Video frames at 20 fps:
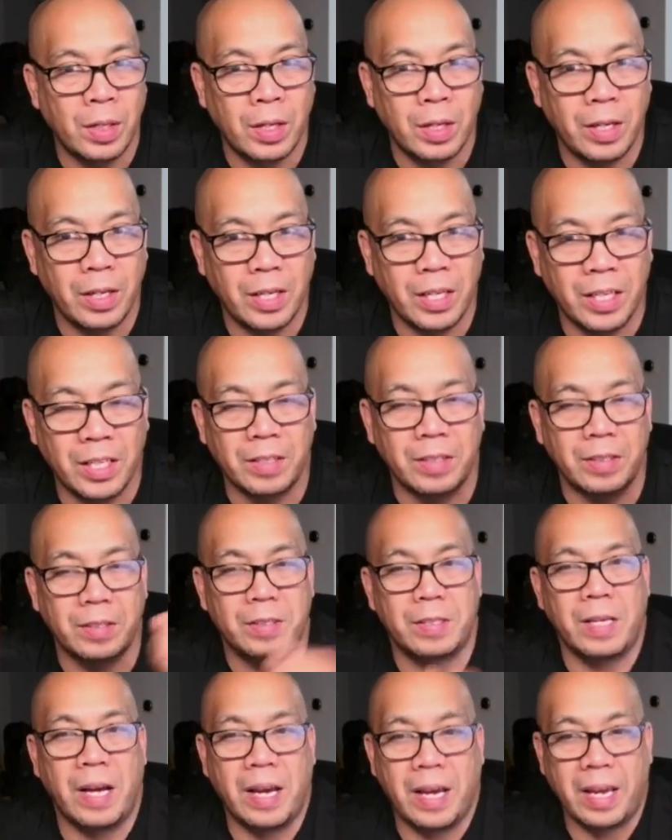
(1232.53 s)
And
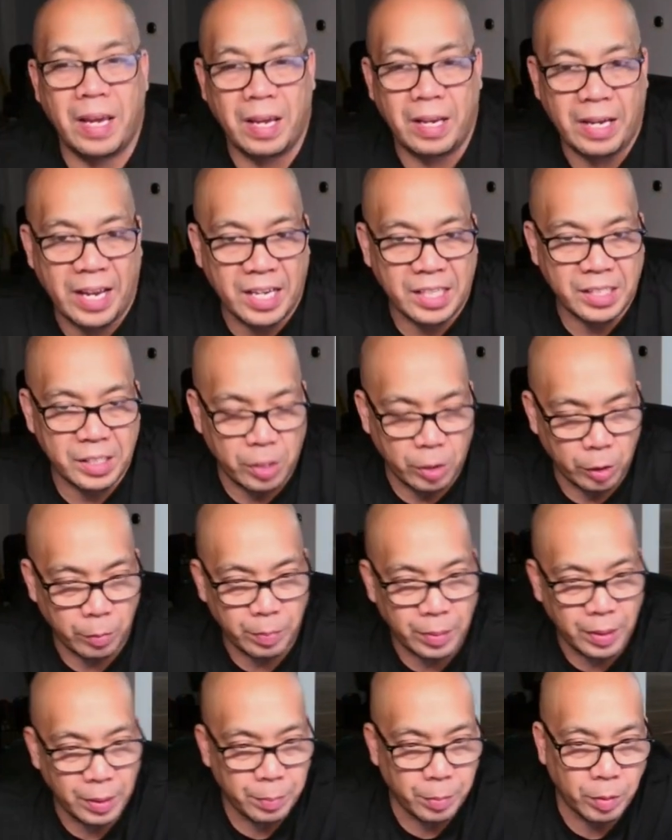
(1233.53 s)
I had asked other
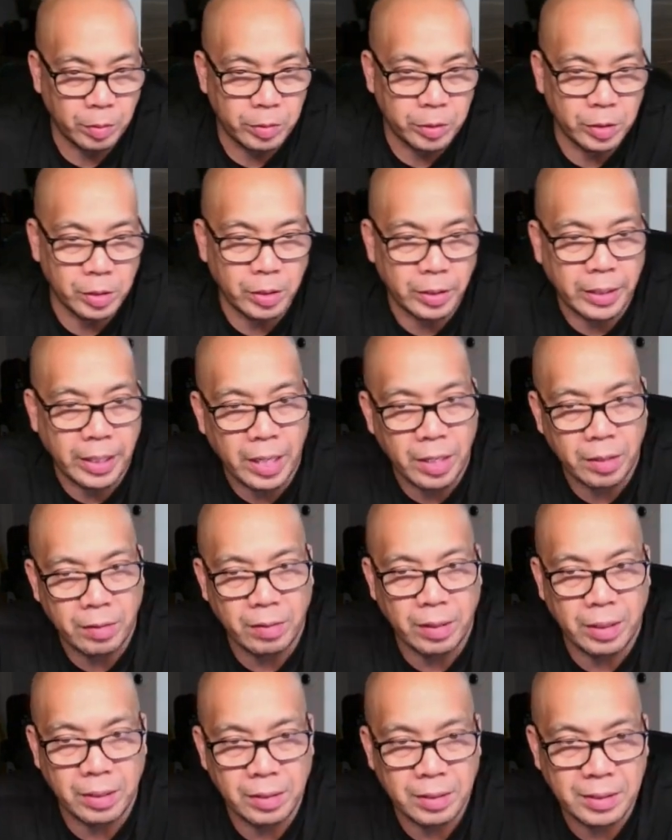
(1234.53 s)
people to look at it, and they're
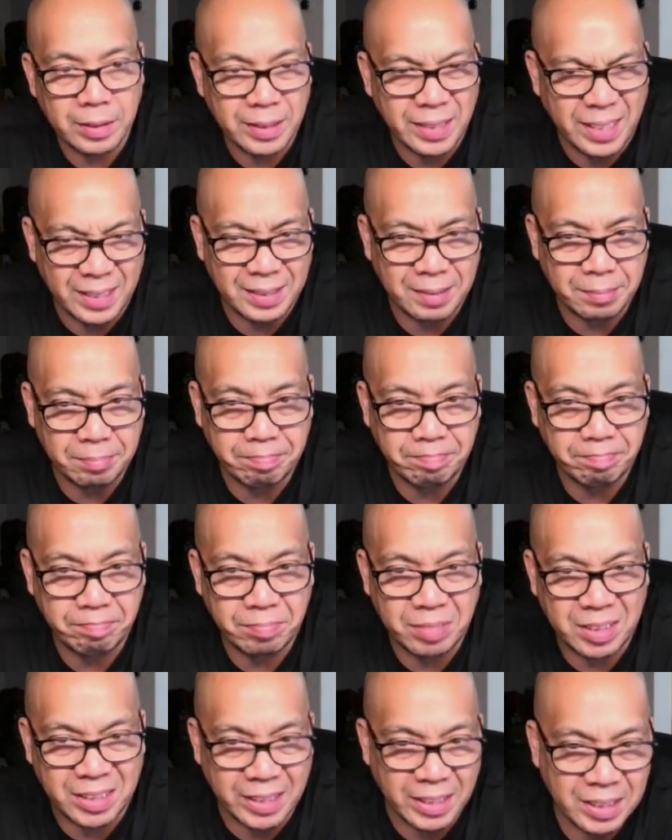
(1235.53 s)
like, looks like
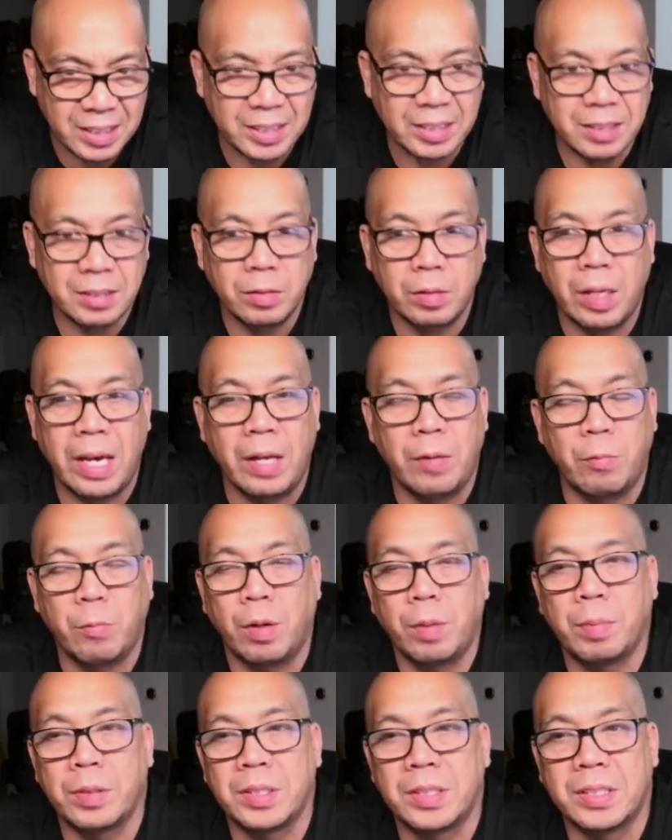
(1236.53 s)
6. I had
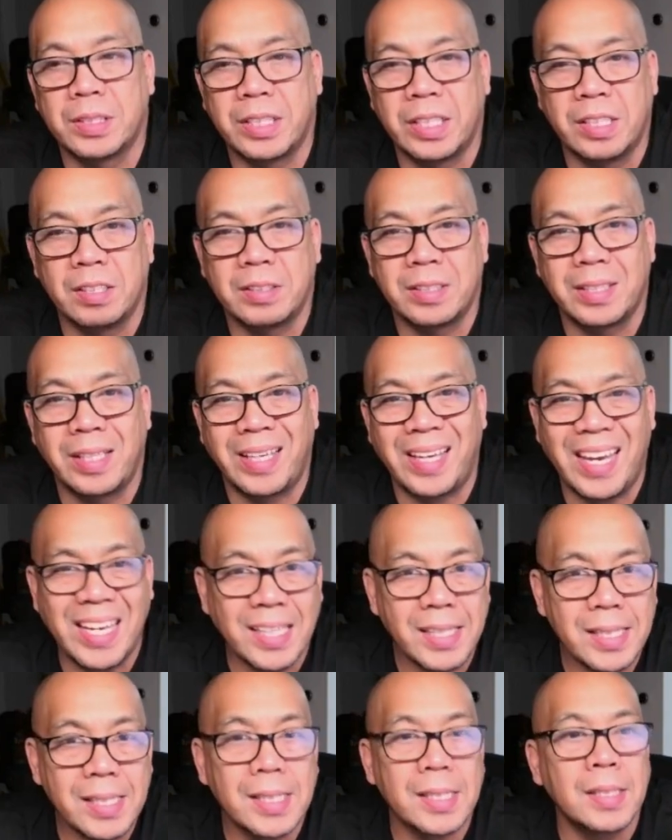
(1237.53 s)
one person say it looks like
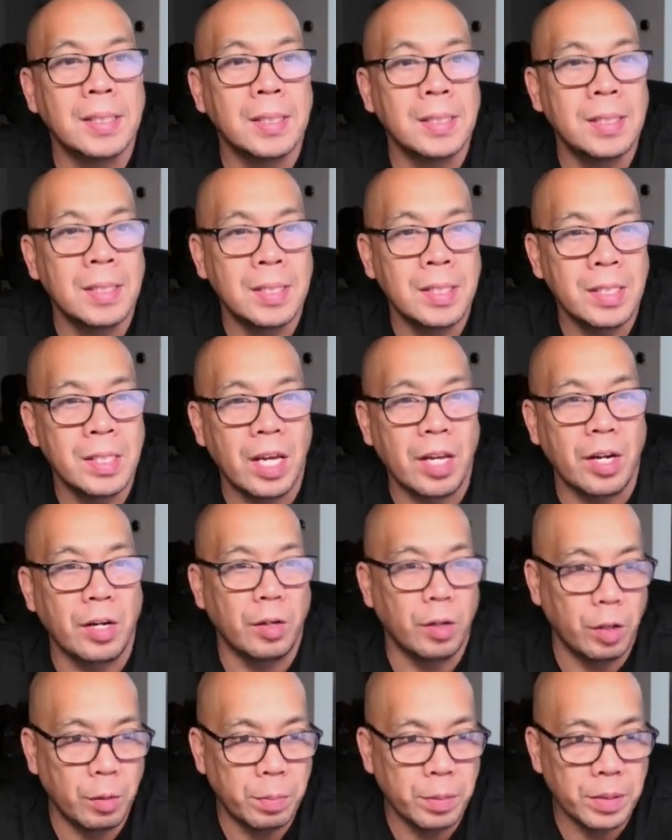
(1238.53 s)
8. I had
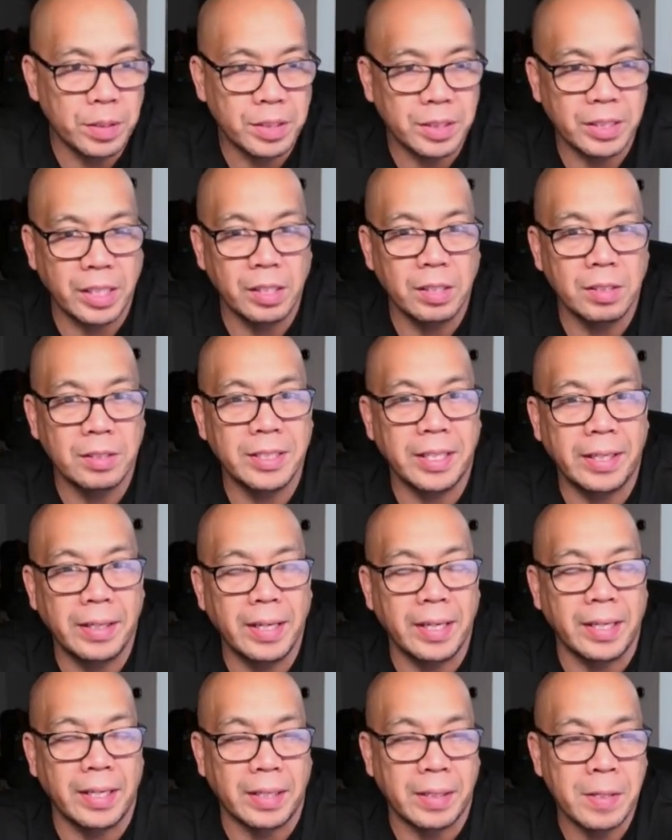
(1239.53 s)
another person say it looks like
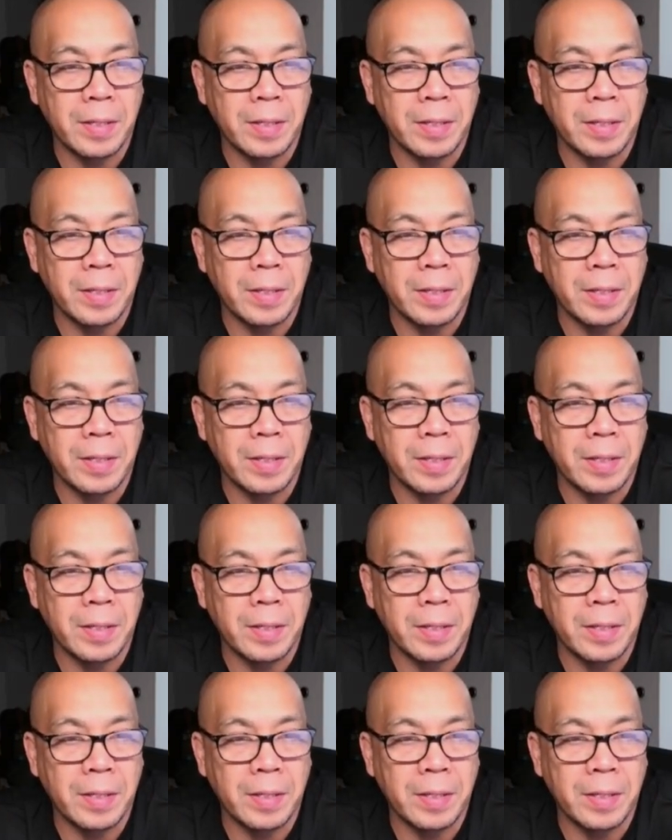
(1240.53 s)
9.